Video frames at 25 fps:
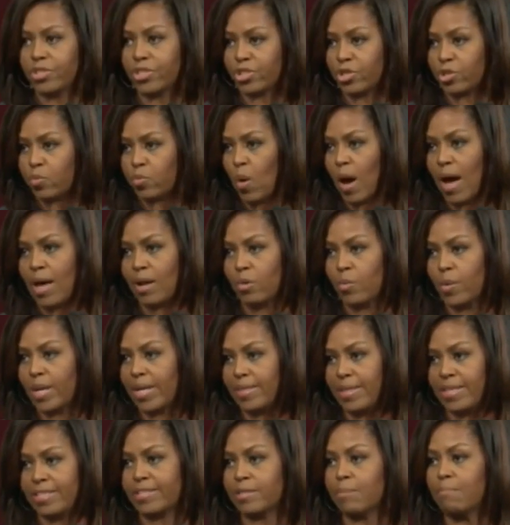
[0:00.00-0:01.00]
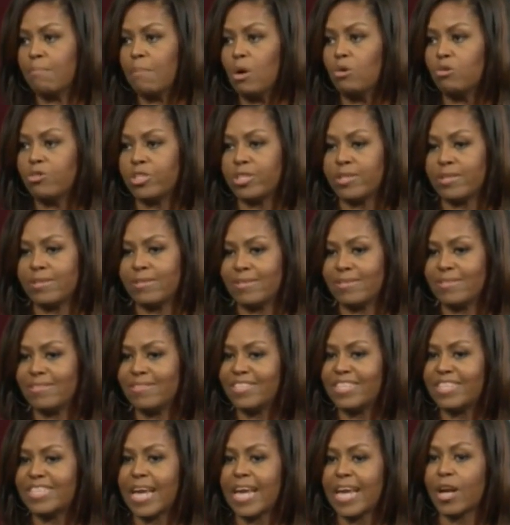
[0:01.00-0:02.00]
swallowing these emotions and
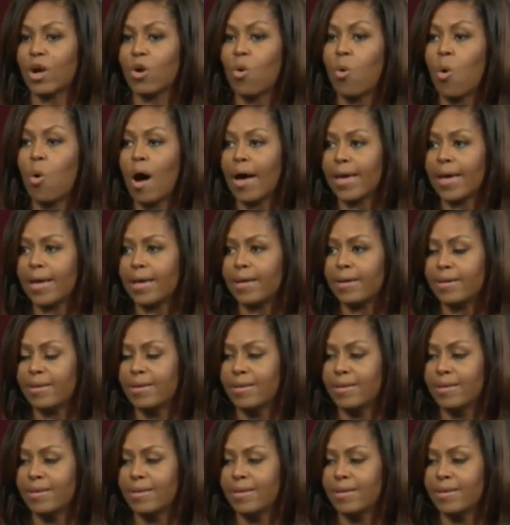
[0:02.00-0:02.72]
staying quiet